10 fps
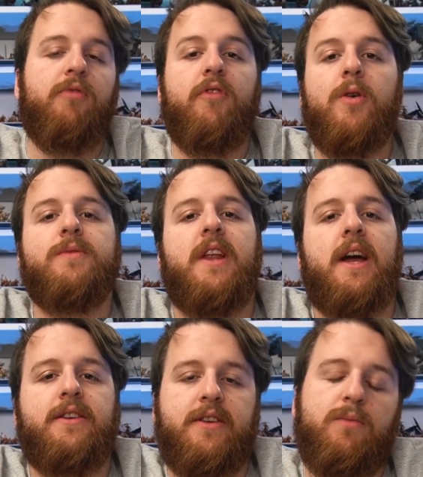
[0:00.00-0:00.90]
performs an
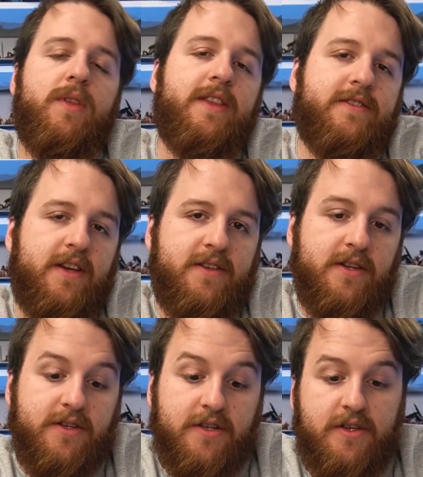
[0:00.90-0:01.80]
action within 6
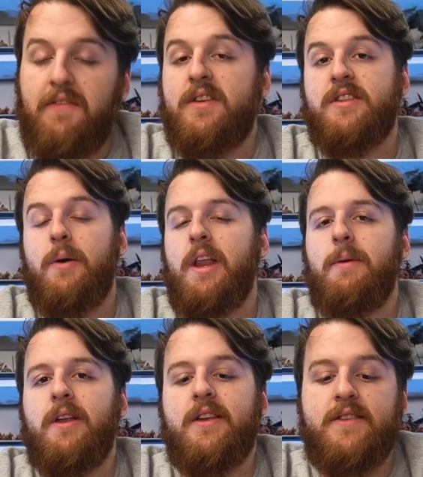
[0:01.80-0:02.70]
inches. If there's no
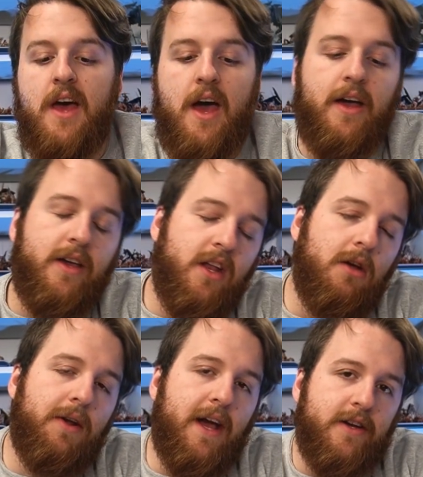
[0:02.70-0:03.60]
enemy units there, you
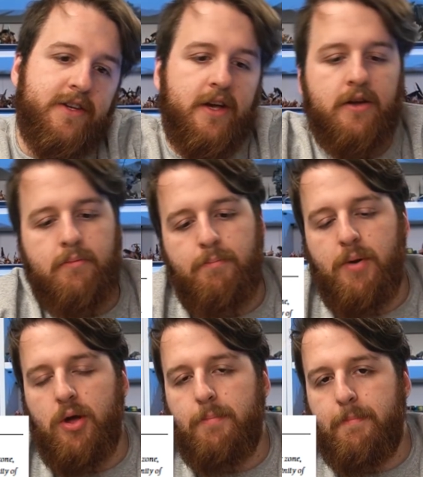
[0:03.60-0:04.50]
do an action,
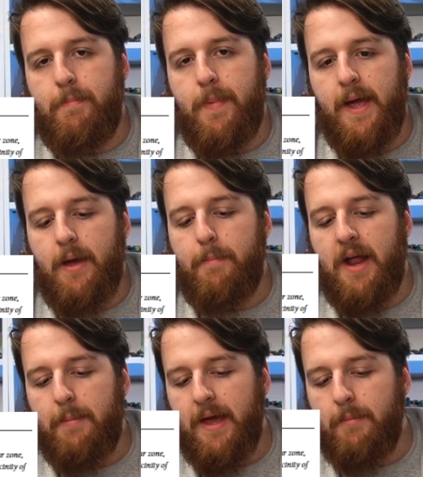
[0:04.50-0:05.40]
bing,
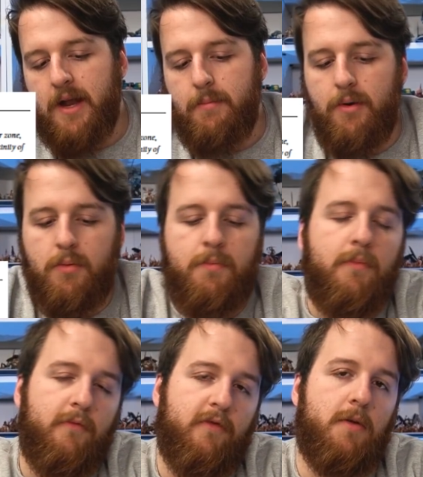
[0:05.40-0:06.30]
bada bing, bada boom,
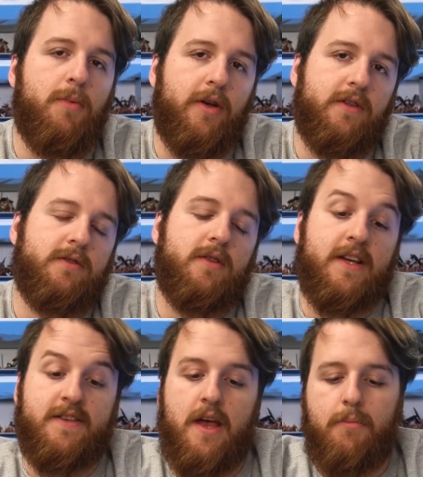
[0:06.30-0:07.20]
3 points.
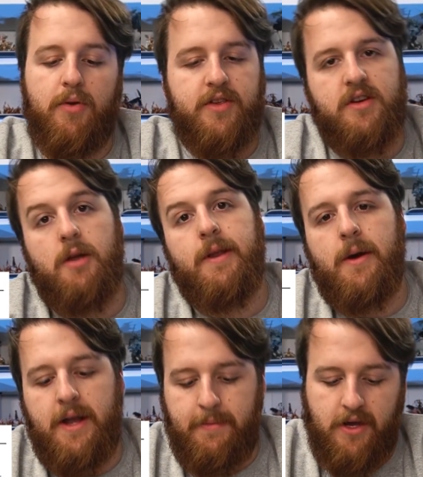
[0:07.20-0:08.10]
That's it. But there's got to be
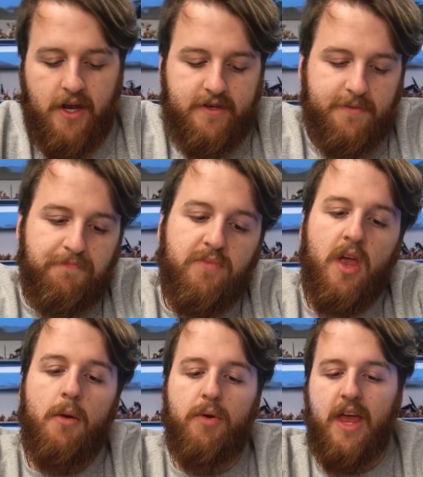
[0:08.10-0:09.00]
no enemy units.
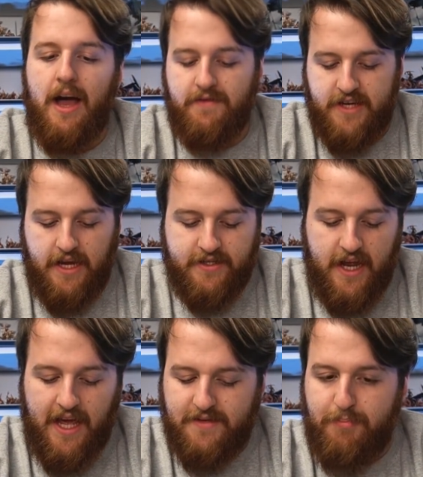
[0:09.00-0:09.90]
But they have changed
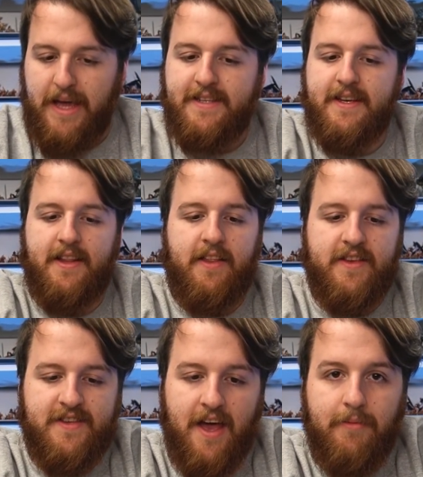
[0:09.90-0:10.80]
it. It's basically
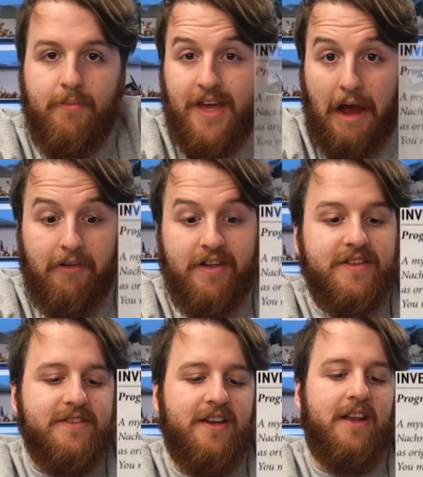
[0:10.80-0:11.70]
the same.
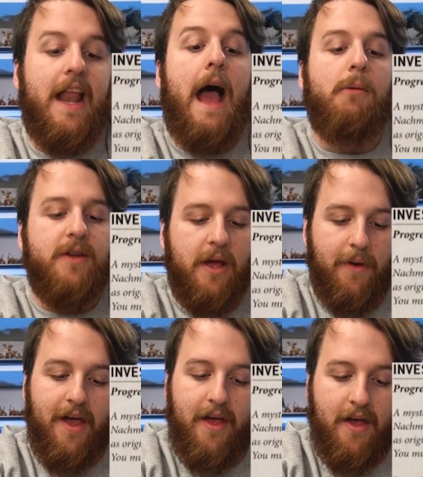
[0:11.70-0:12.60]
Characters can now do
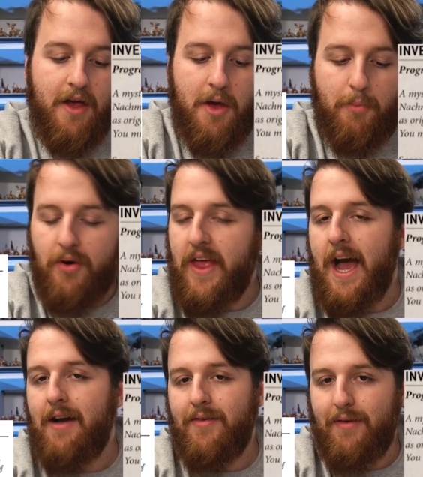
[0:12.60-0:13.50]
it, but they
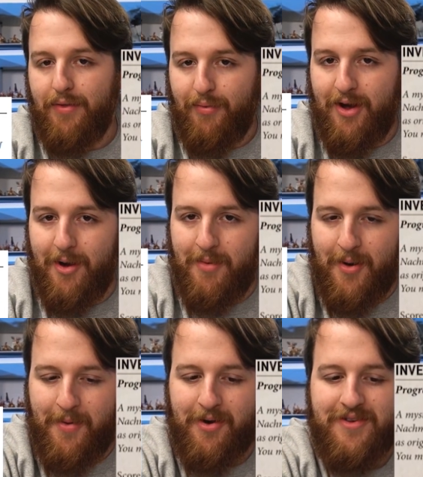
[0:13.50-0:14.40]
have to have 3 or more
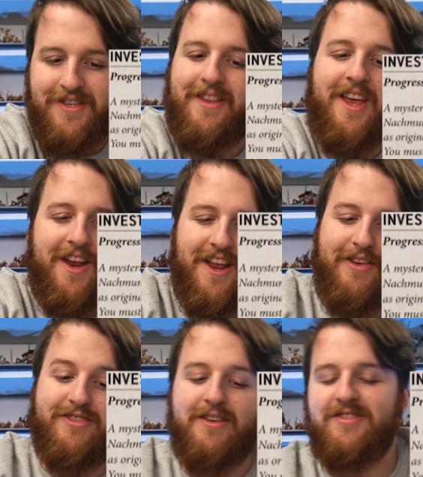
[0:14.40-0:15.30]
models in the
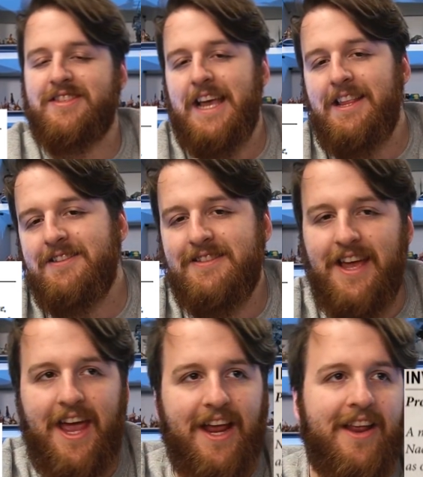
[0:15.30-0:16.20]
unit. So
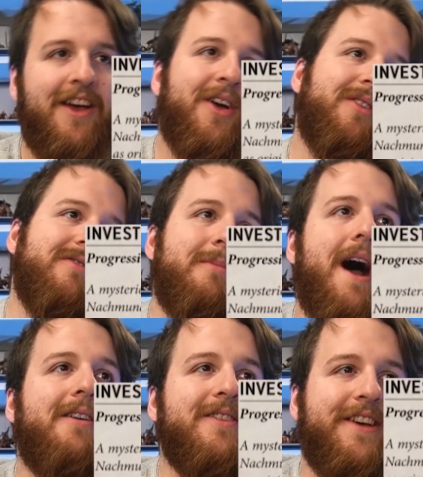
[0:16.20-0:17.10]
Celestine,
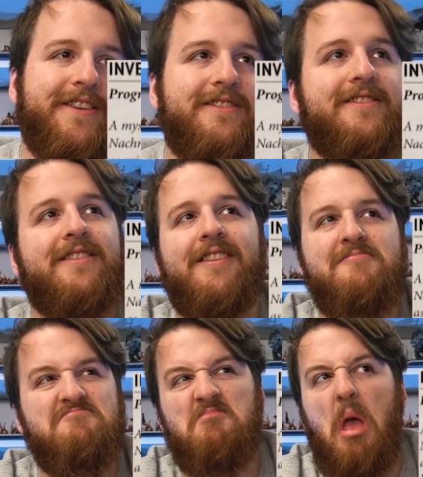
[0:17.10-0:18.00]
Grimaldus,
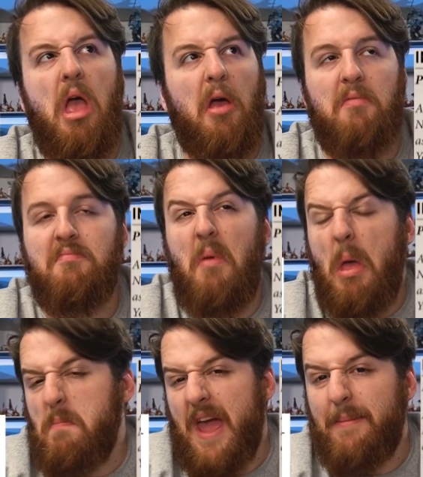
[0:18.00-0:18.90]

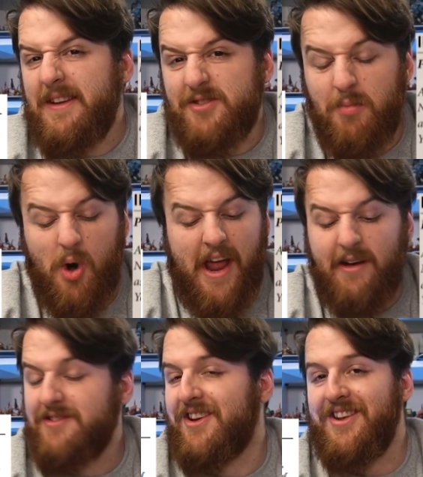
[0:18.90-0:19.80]
maybe someone
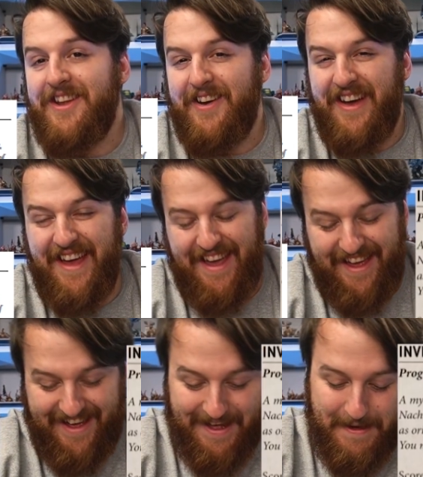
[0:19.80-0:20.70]
else can do
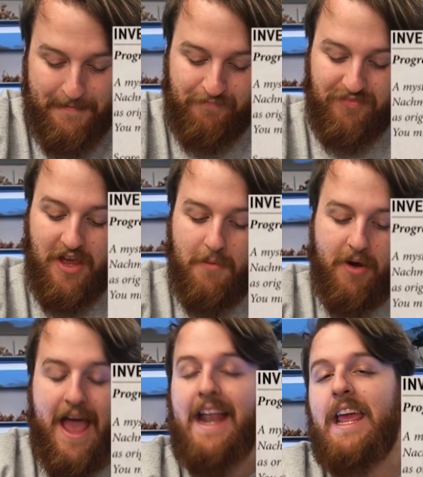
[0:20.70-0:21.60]
it.
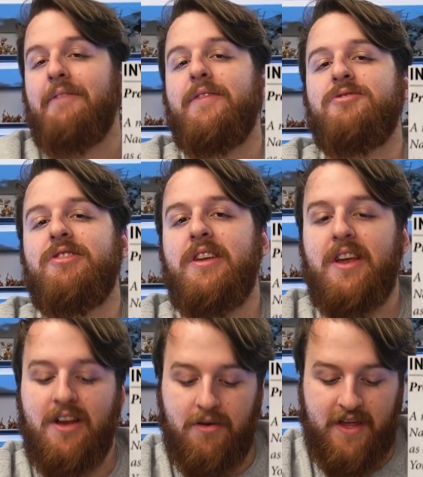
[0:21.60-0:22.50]
But any infantry
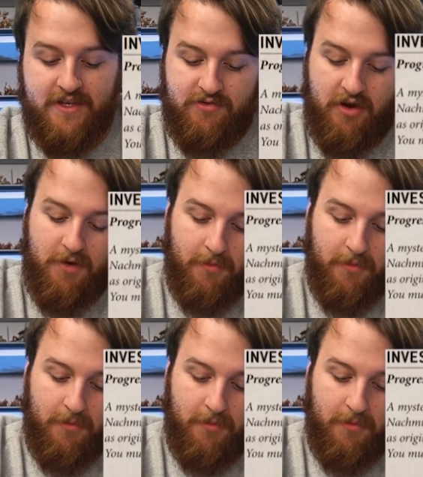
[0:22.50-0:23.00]
unit can do it that has 3 or more